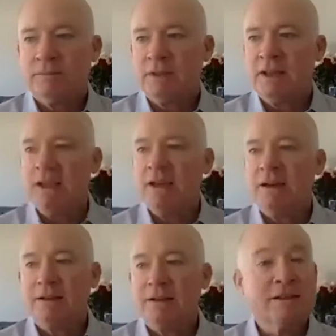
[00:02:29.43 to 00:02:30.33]

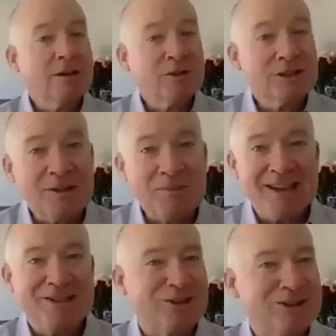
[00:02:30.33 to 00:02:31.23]
The Secrets of the
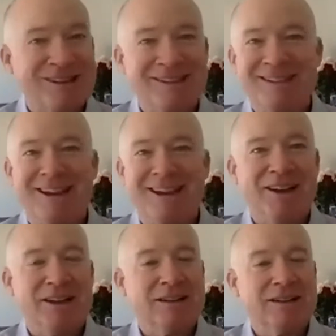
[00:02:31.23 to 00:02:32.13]
Masters is
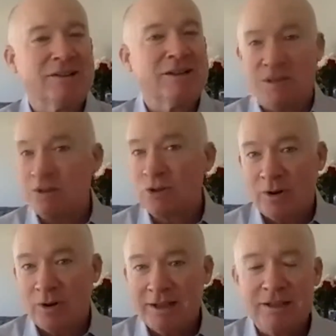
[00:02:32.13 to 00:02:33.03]
tips and
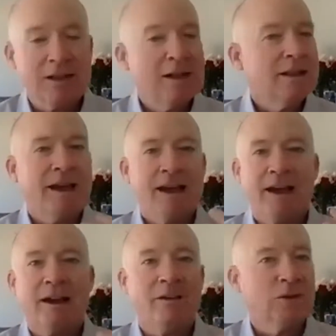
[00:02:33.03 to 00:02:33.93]
tricks that
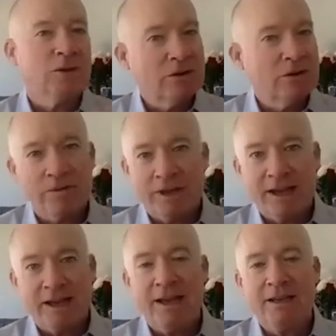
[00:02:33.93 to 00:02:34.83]
I've learned over the
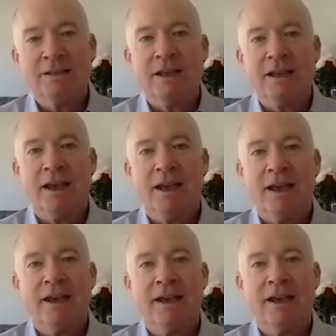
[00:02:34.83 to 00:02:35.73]
decades,
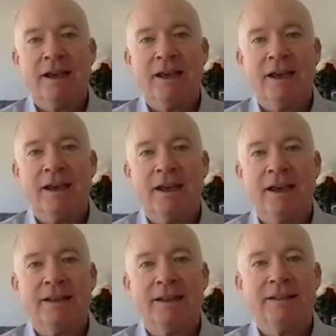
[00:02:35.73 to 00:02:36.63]

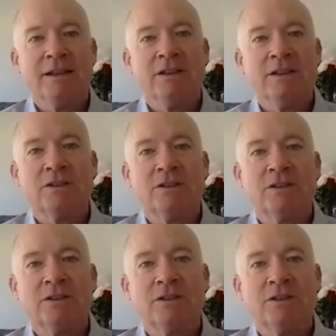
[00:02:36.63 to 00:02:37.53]
and these
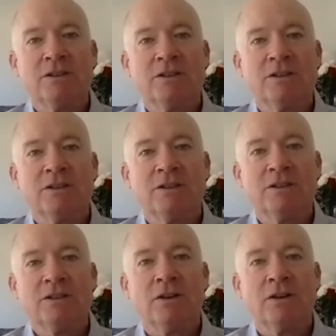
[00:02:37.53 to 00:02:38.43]

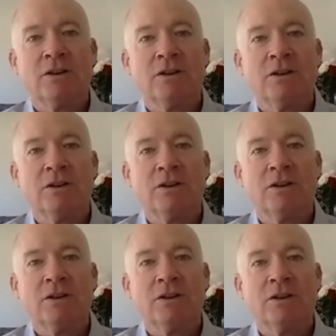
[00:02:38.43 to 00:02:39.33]

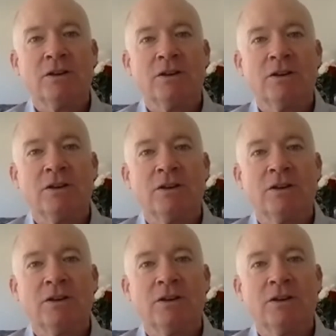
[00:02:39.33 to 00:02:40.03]
things that